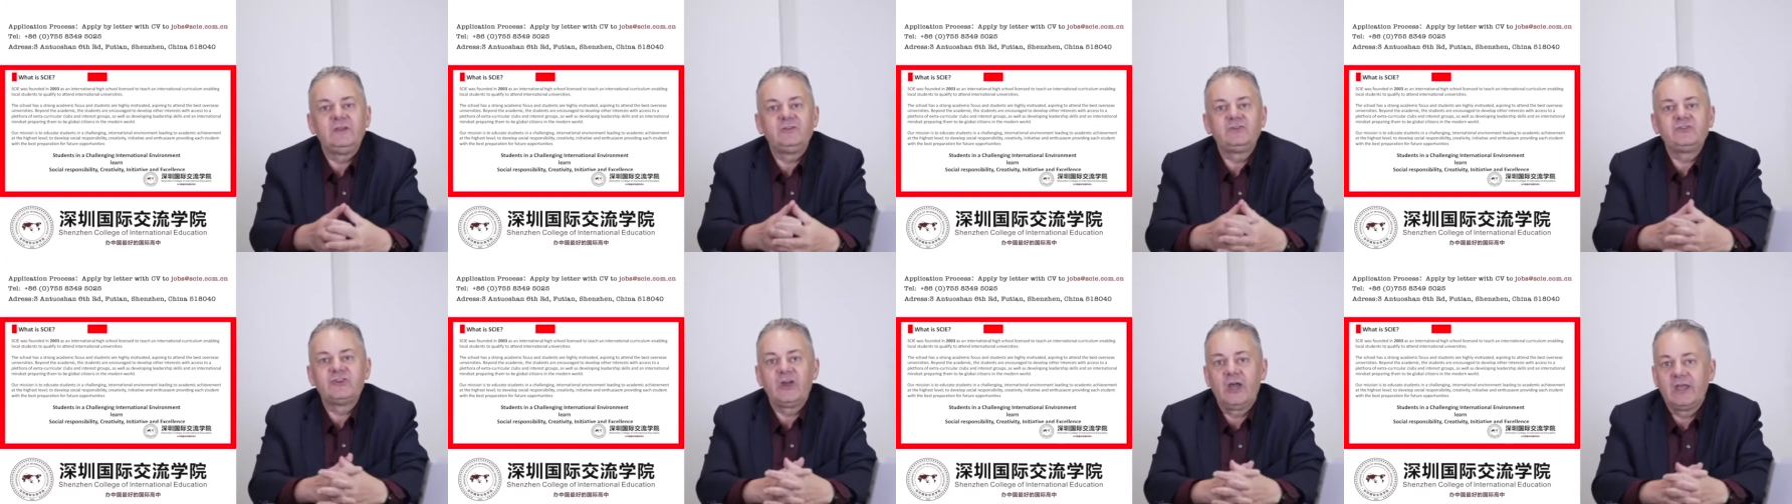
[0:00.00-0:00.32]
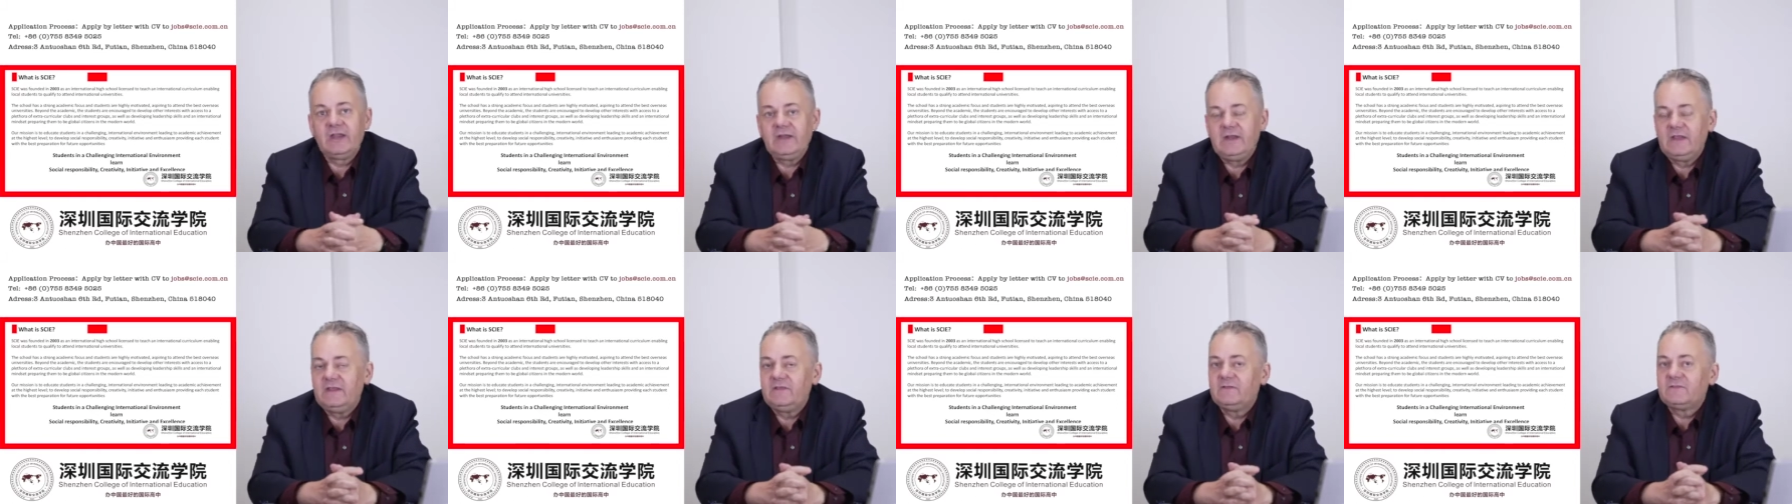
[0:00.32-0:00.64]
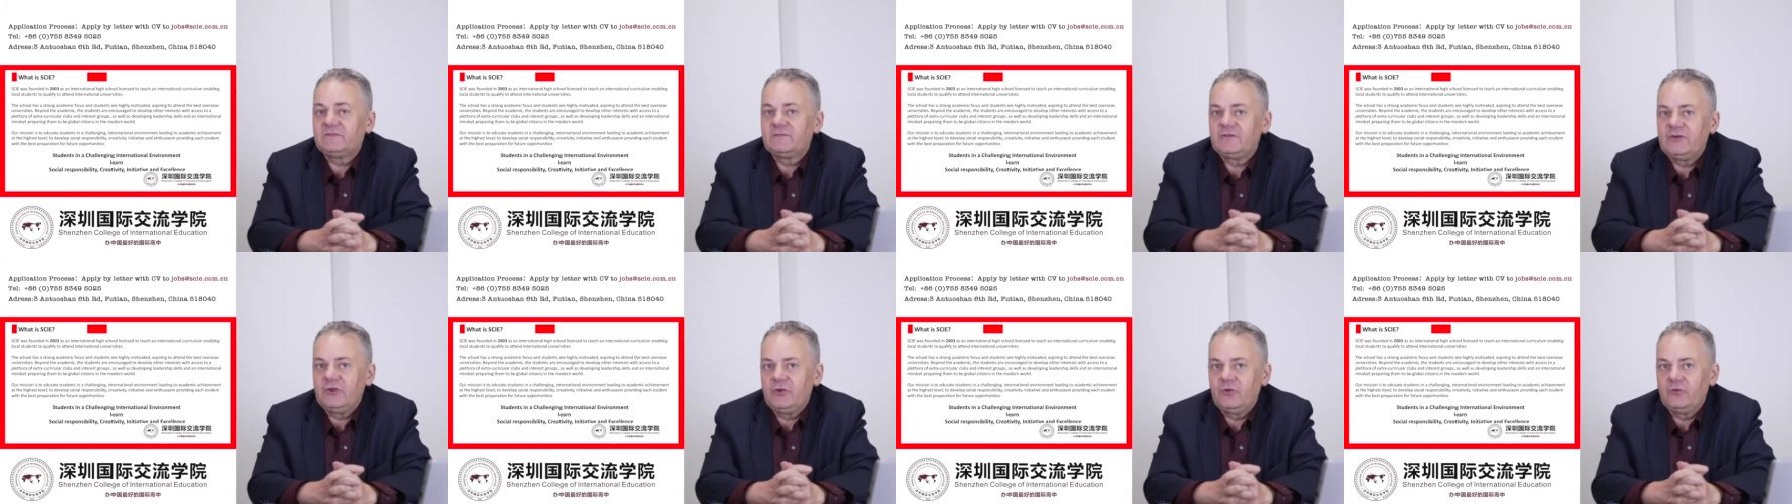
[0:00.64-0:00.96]
Chinese
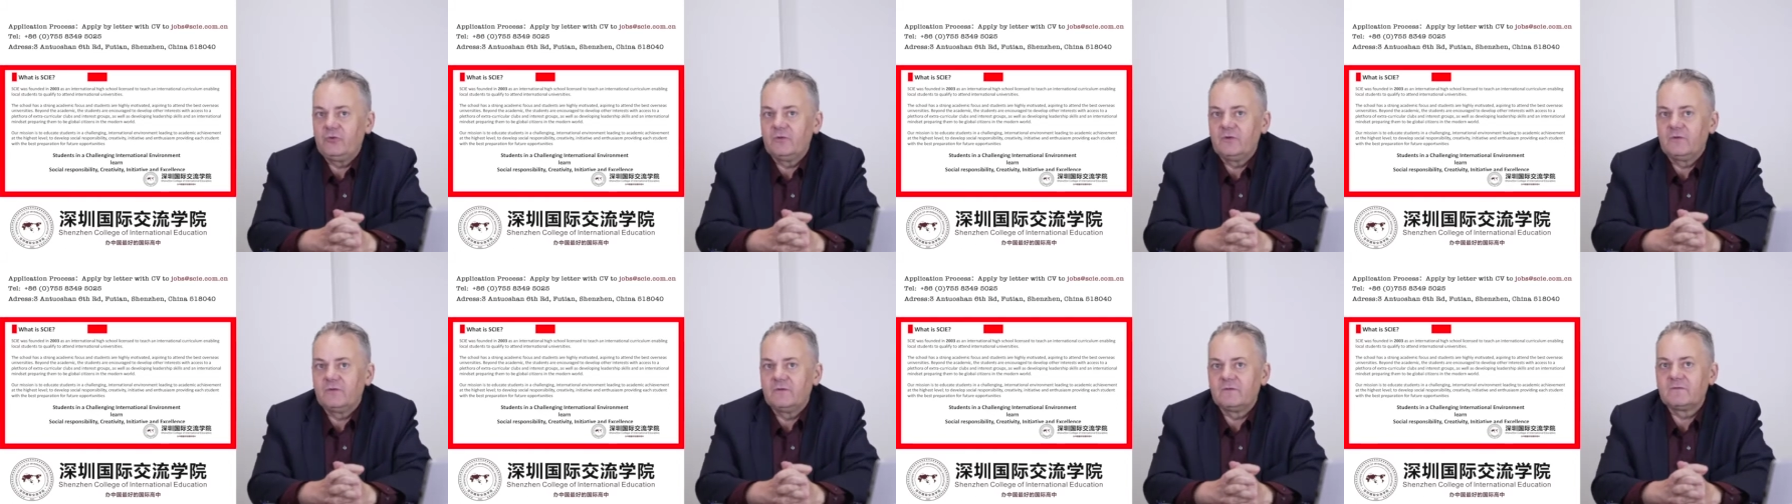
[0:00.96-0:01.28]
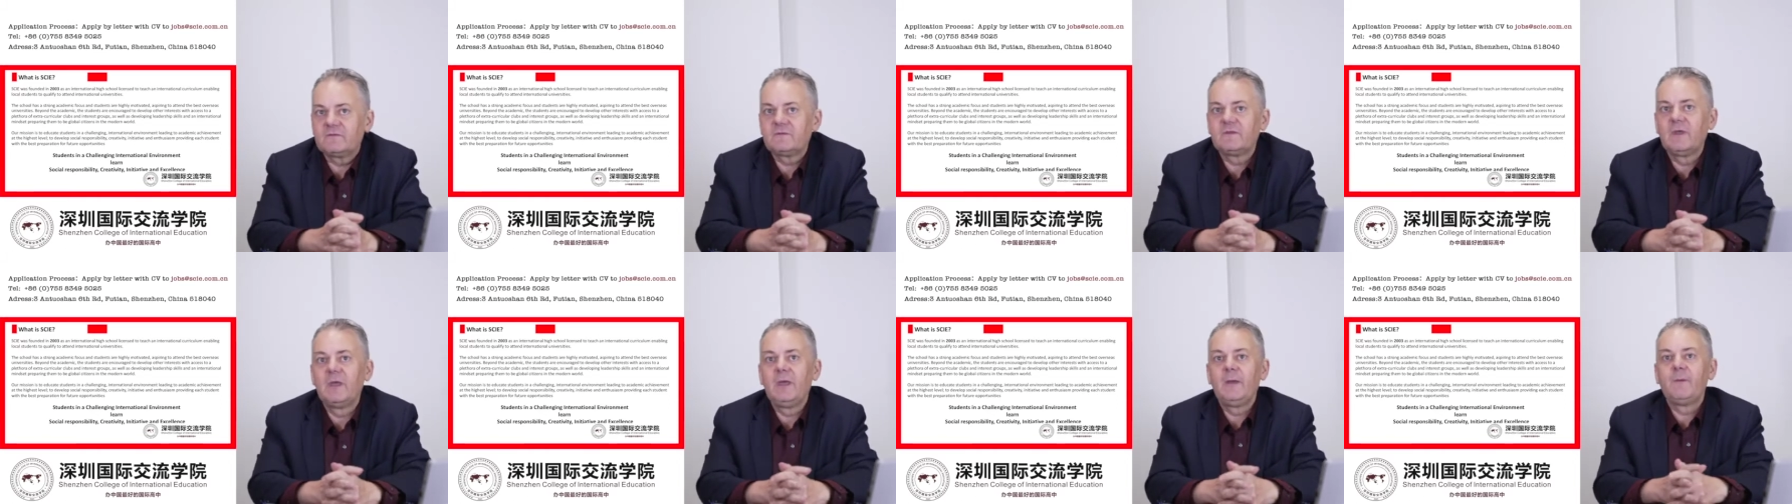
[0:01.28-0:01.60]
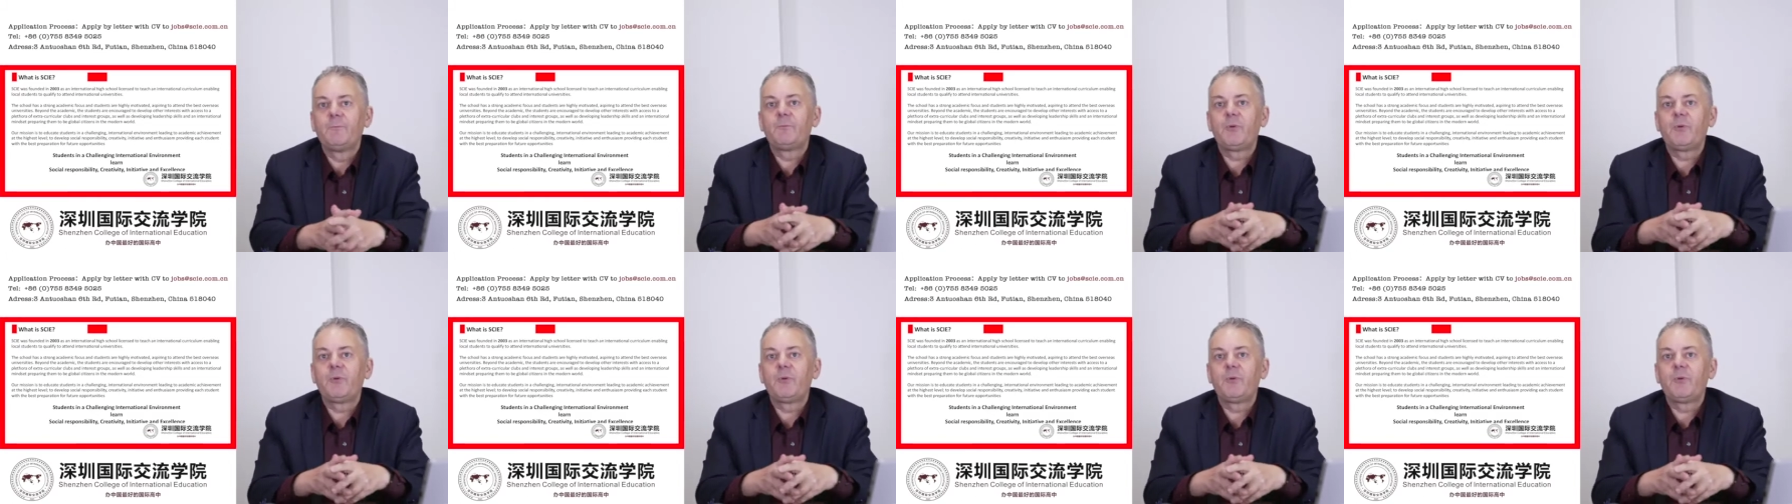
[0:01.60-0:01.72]
students,